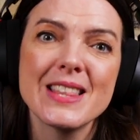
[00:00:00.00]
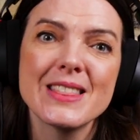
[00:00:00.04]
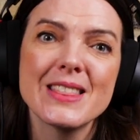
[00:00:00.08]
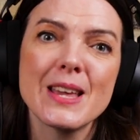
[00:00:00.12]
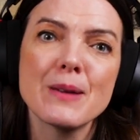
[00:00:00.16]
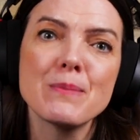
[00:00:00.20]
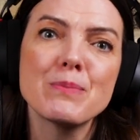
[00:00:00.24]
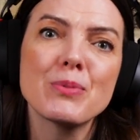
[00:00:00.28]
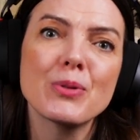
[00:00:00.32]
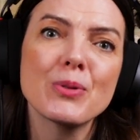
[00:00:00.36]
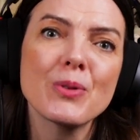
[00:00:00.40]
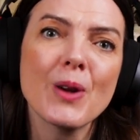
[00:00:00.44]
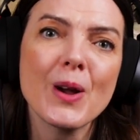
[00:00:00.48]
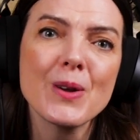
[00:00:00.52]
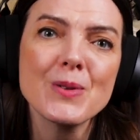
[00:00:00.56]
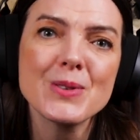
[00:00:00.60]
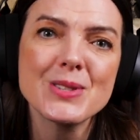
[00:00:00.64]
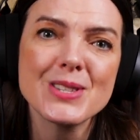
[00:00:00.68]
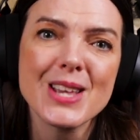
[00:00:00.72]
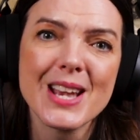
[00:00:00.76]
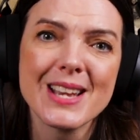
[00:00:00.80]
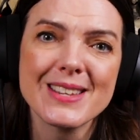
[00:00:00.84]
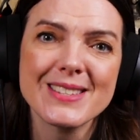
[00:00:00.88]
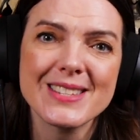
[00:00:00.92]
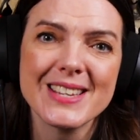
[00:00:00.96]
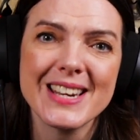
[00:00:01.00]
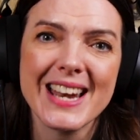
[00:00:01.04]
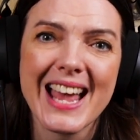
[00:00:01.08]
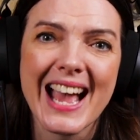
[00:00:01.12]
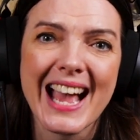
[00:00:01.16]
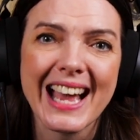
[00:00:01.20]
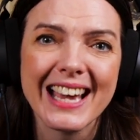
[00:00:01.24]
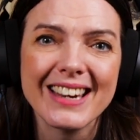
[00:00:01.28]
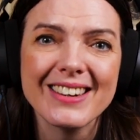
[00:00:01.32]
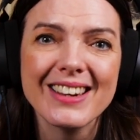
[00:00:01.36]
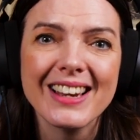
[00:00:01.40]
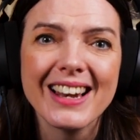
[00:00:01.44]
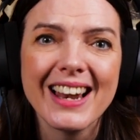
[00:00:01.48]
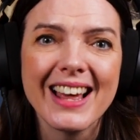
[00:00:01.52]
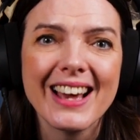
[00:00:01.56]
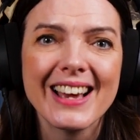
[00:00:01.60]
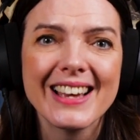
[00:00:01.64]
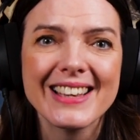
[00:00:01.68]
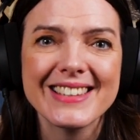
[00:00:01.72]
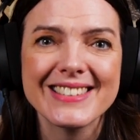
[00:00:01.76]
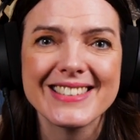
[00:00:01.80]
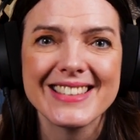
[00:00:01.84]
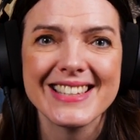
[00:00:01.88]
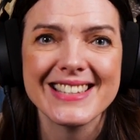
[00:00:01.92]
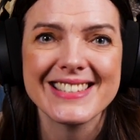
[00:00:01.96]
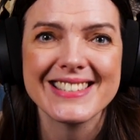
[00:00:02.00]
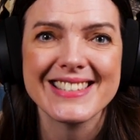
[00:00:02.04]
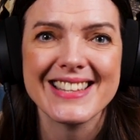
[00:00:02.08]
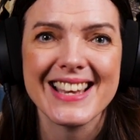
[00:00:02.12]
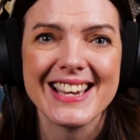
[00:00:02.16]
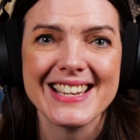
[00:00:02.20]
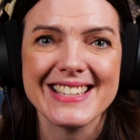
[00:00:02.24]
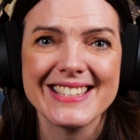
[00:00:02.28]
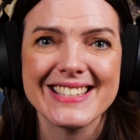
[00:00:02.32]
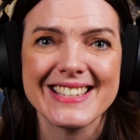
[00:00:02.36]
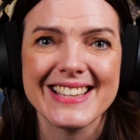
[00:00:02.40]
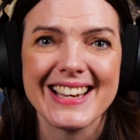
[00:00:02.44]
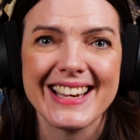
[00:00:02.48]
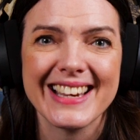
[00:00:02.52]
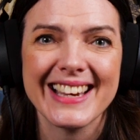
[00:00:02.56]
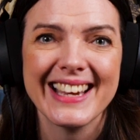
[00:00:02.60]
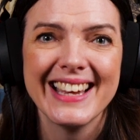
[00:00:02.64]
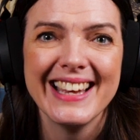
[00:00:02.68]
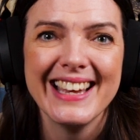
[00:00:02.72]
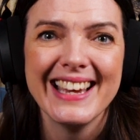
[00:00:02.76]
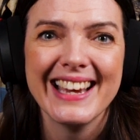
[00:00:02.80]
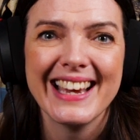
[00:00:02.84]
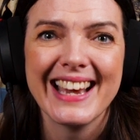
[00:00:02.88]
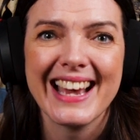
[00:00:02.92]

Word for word: They process and analyze this data